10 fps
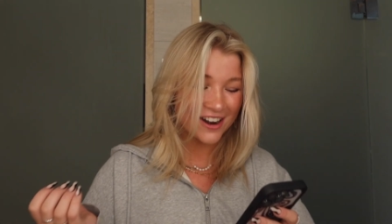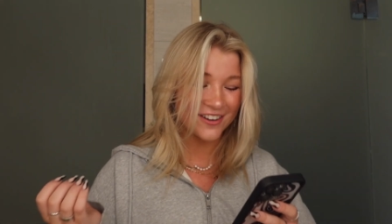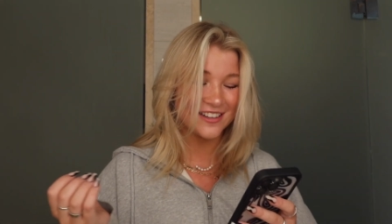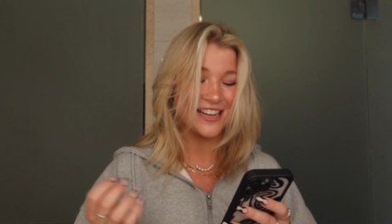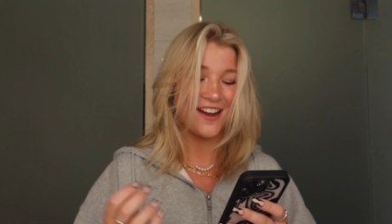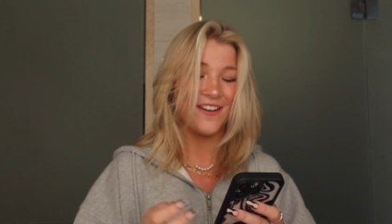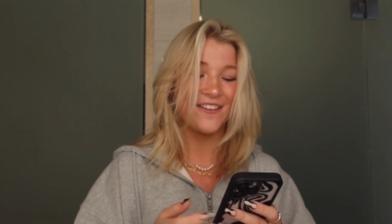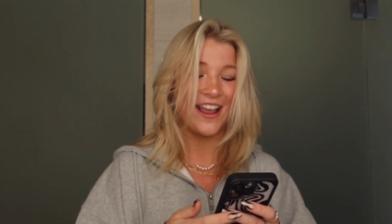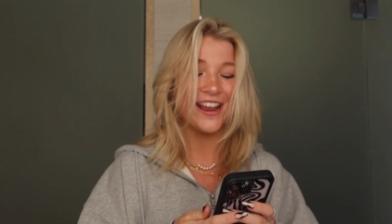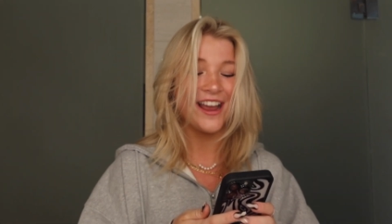narrow it down.
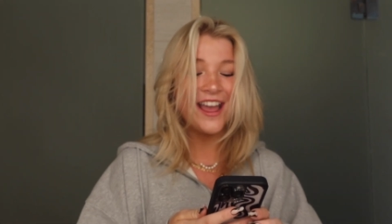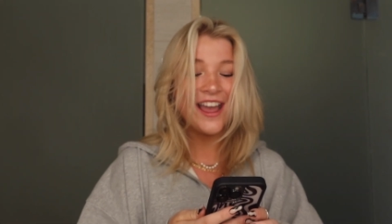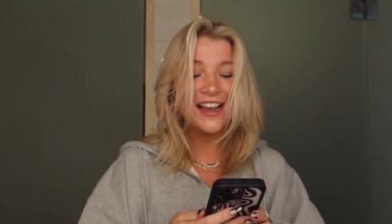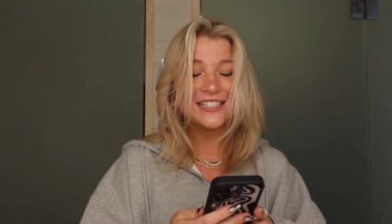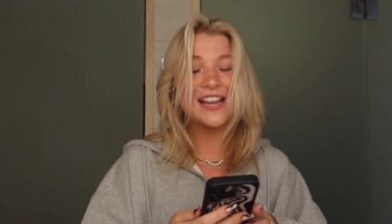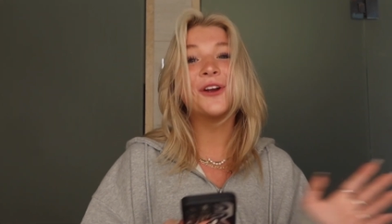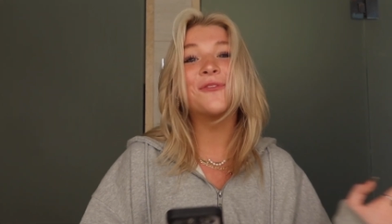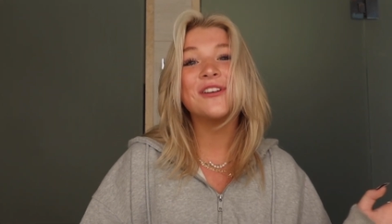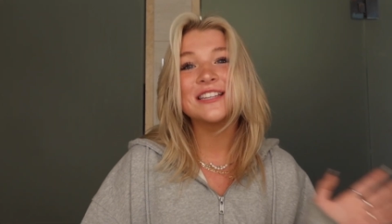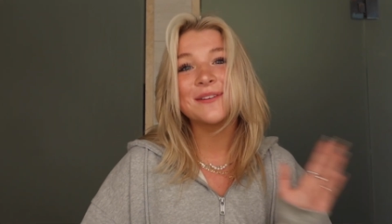Okay,
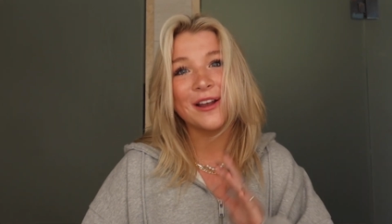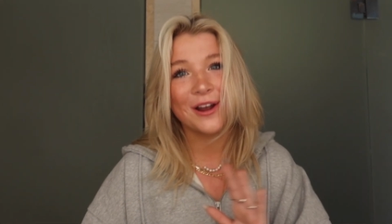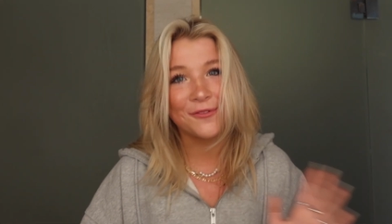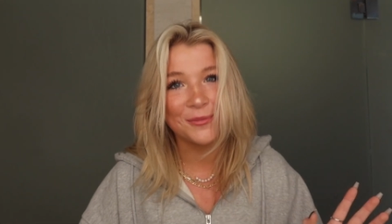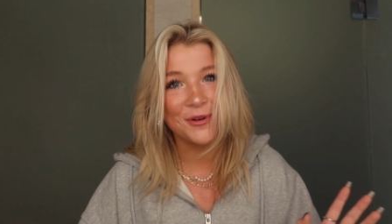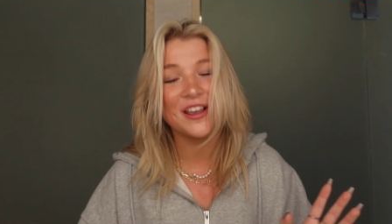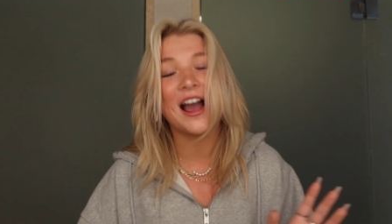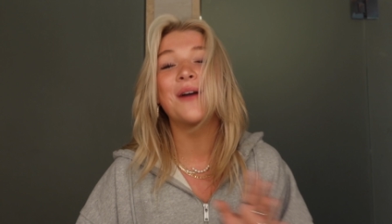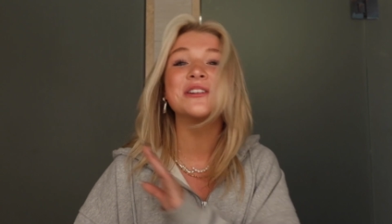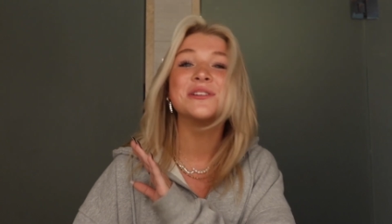Tinkerbell is like my comfort movie.
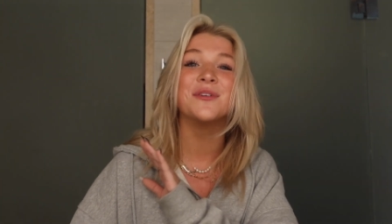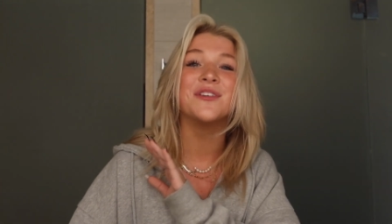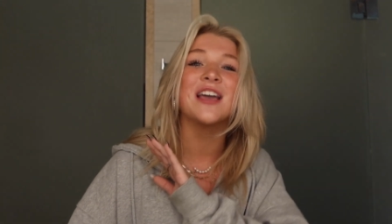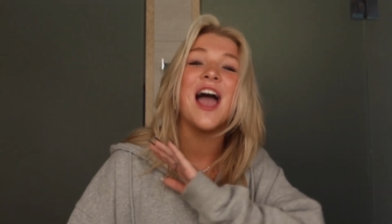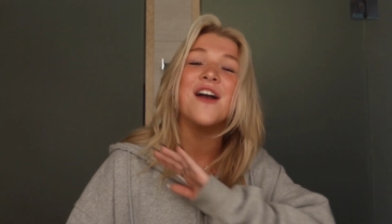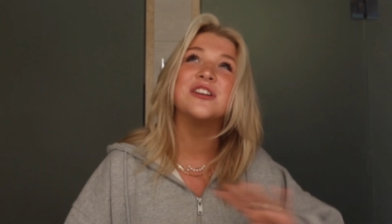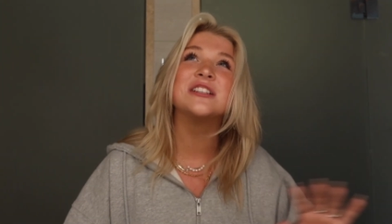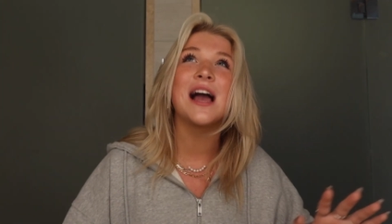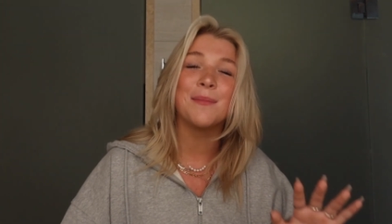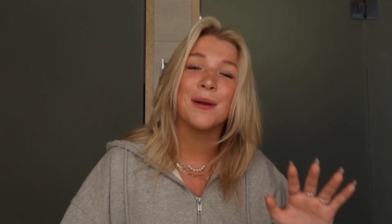I watch that movie every
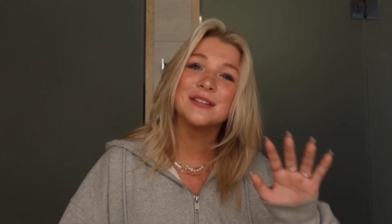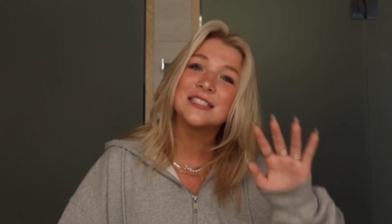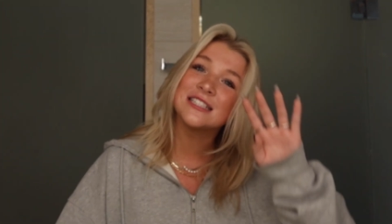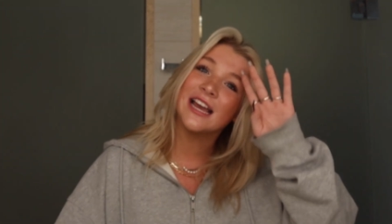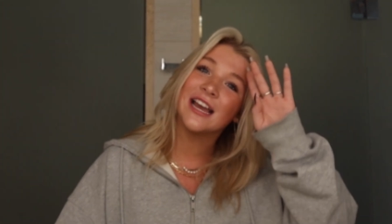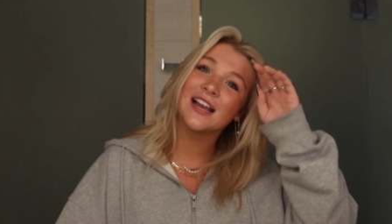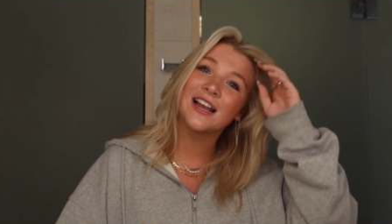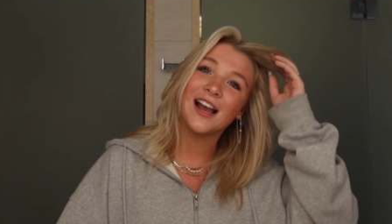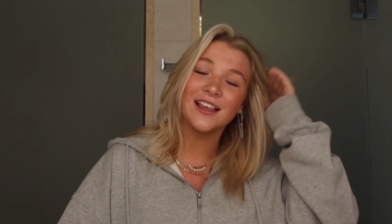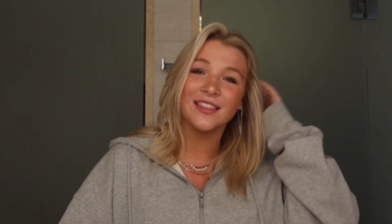time I'm
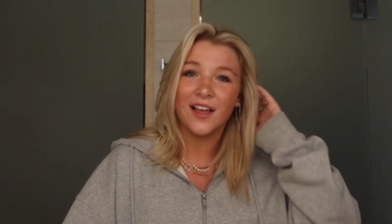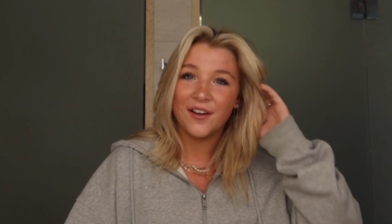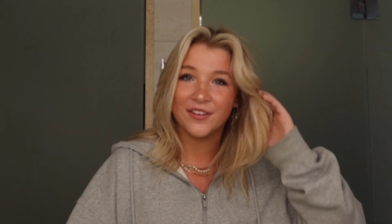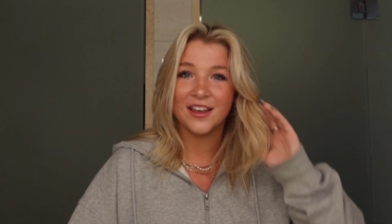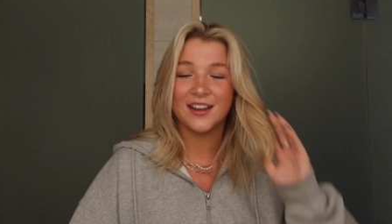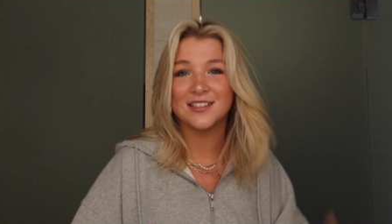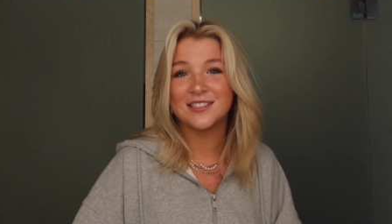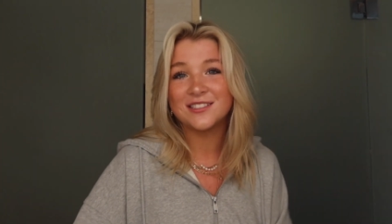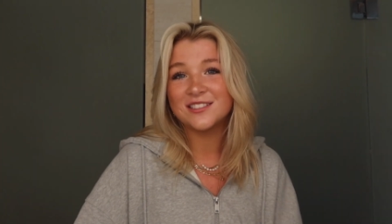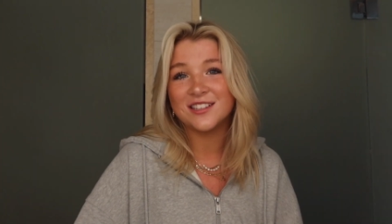sick. I love it,
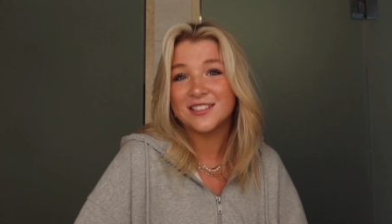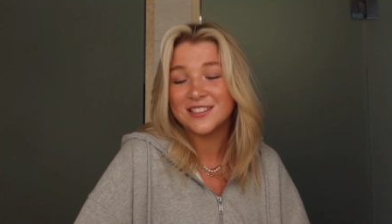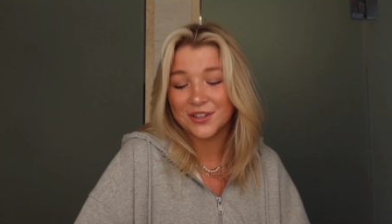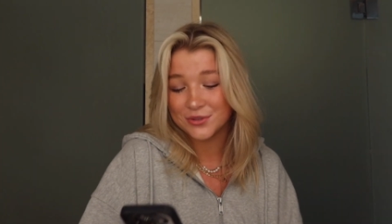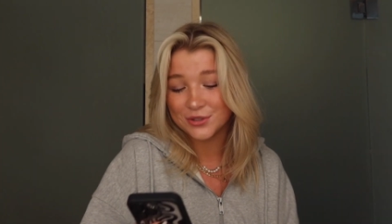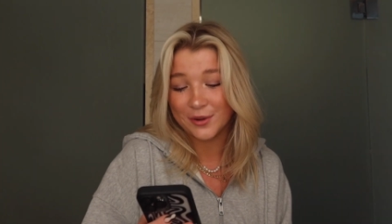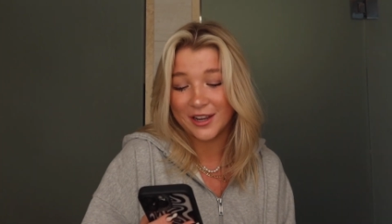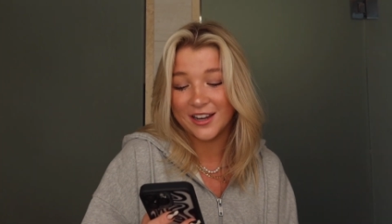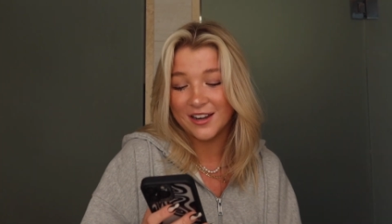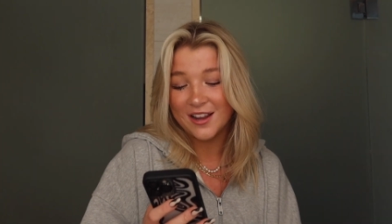it's, it's so
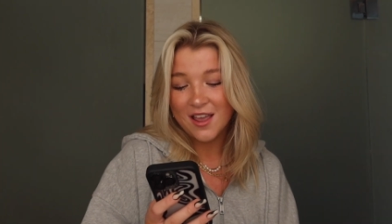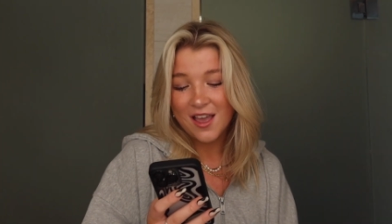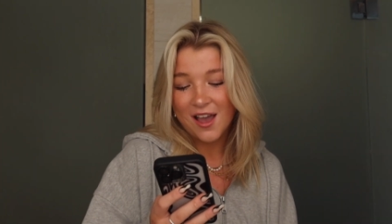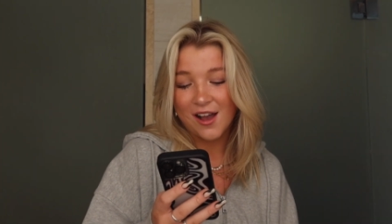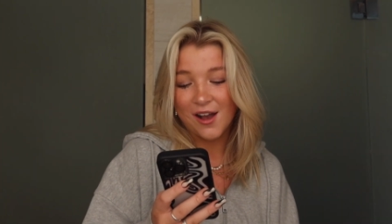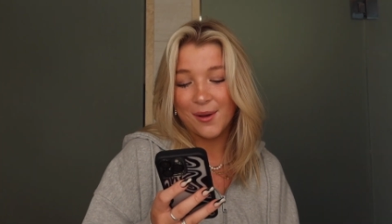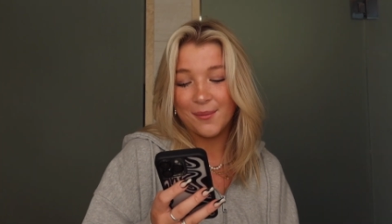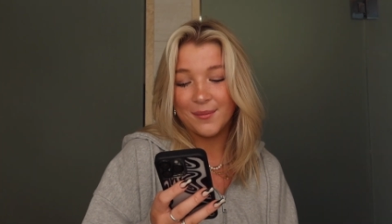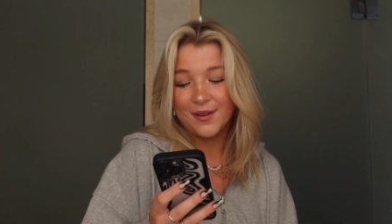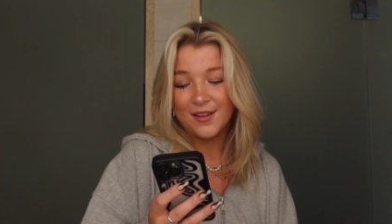sweet.
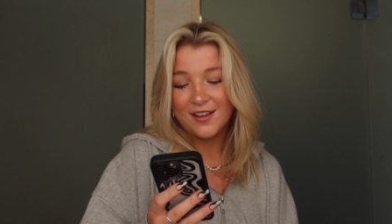Um,